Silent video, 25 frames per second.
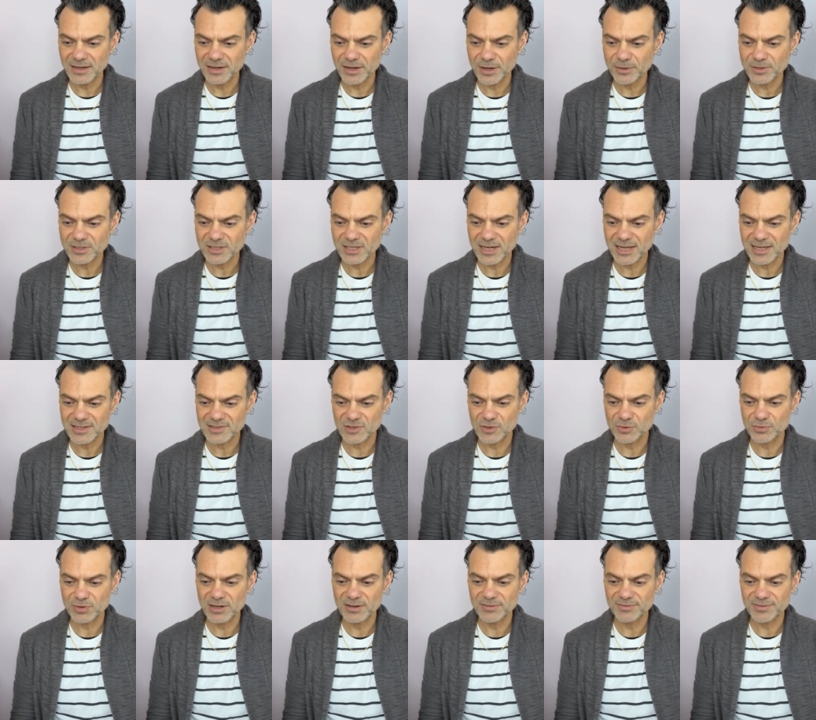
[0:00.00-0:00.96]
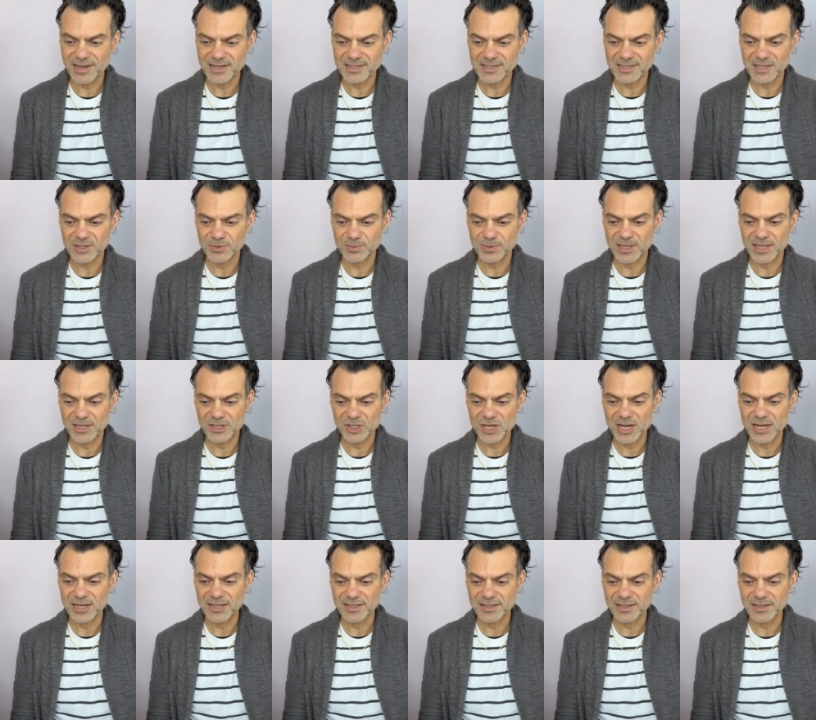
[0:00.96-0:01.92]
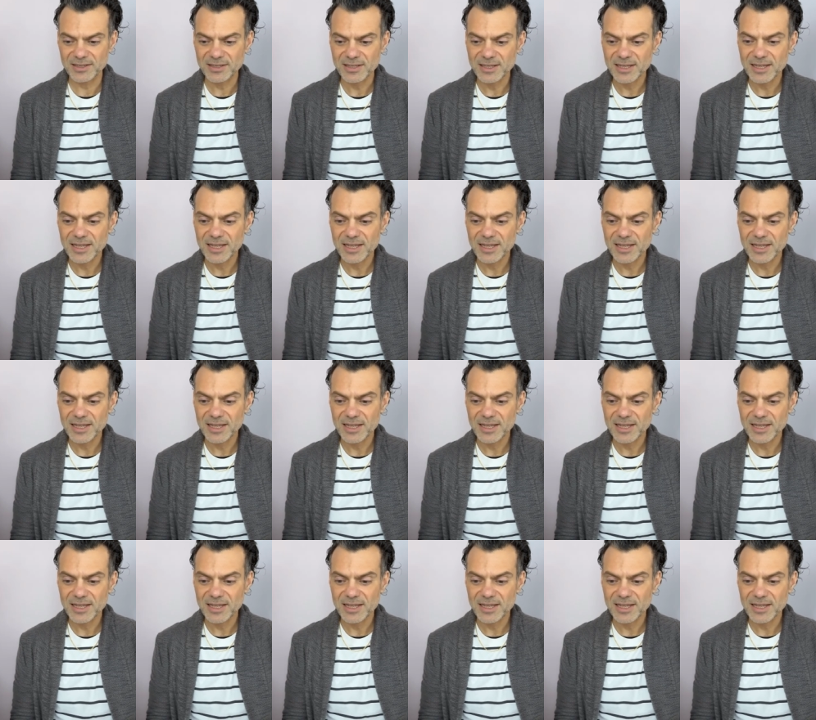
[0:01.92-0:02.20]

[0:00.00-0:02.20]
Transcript: note and has a green facet with Angelica.